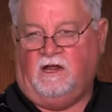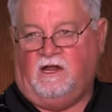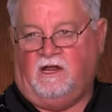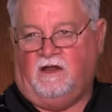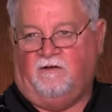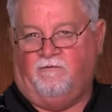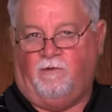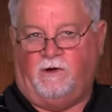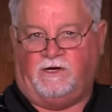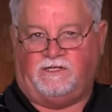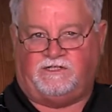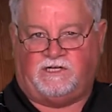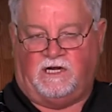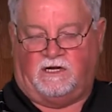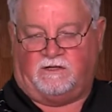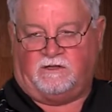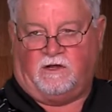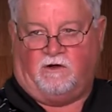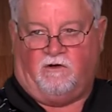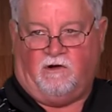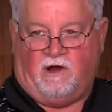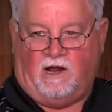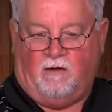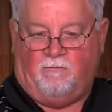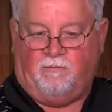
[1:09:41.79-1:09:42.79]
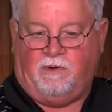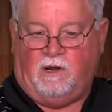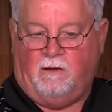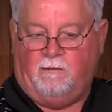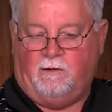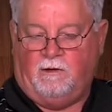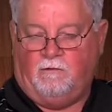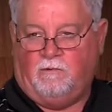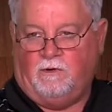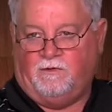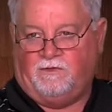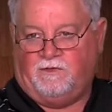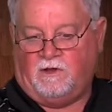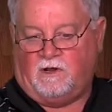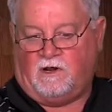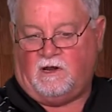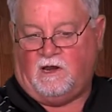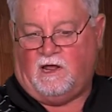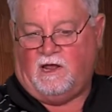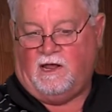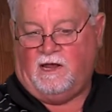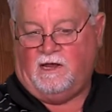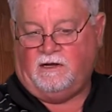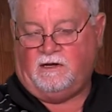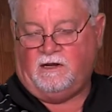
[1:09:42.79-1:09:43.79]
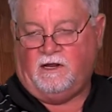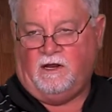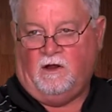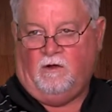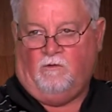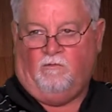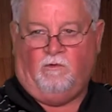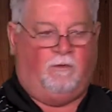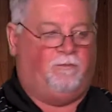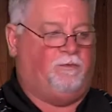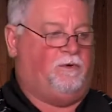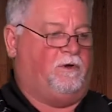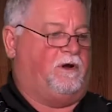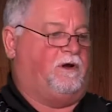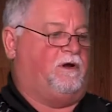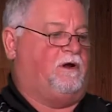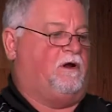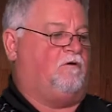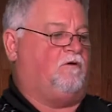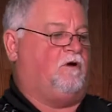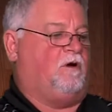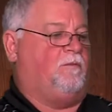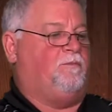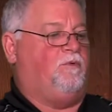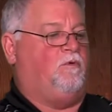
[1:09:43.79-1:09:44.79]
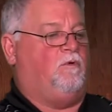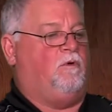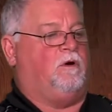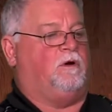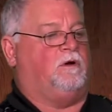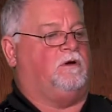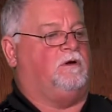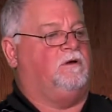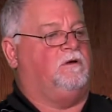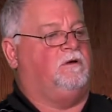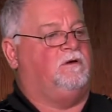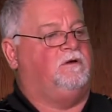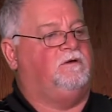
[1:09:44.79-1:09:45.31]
If we check the ground plumbing with the client, we put in our report.